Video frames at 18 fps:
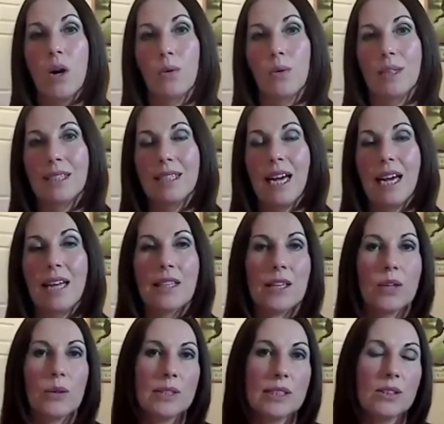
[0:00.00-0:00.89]
was that
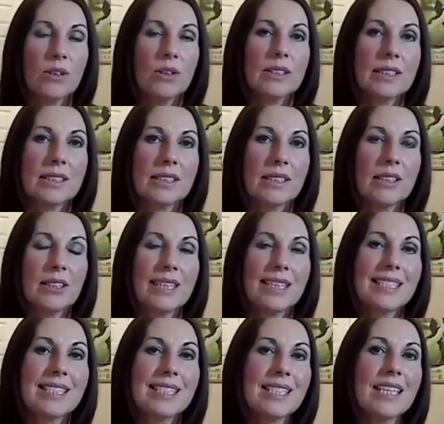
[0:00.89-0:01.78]
there was also
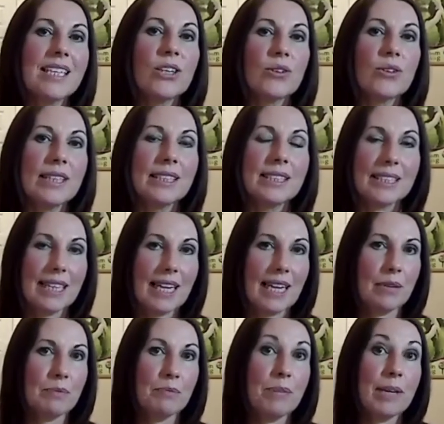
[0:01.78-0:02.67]
a decrease
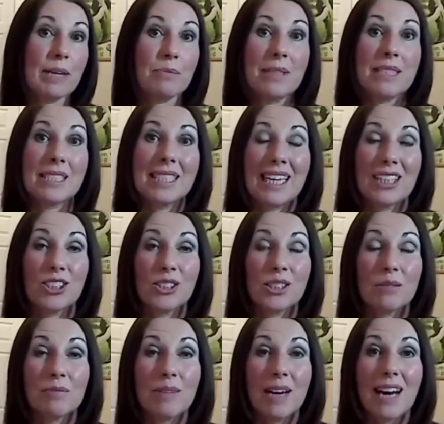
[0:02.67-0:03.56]
in
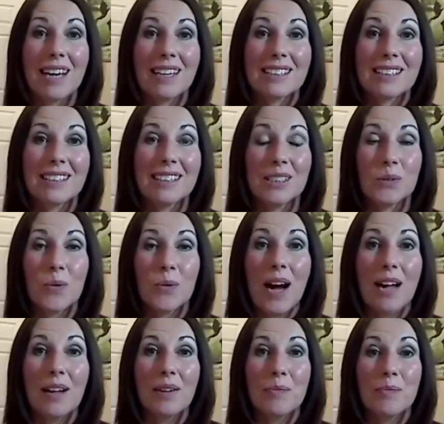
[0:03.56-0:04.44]
pigmentation marks as
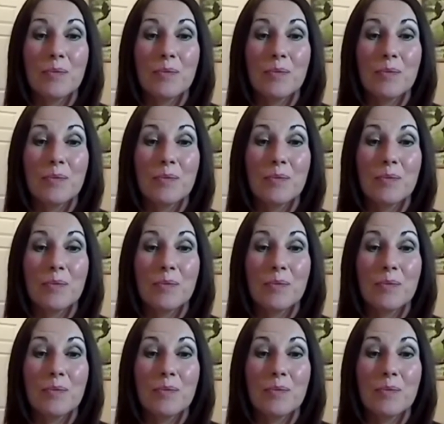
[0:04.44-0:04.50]
well.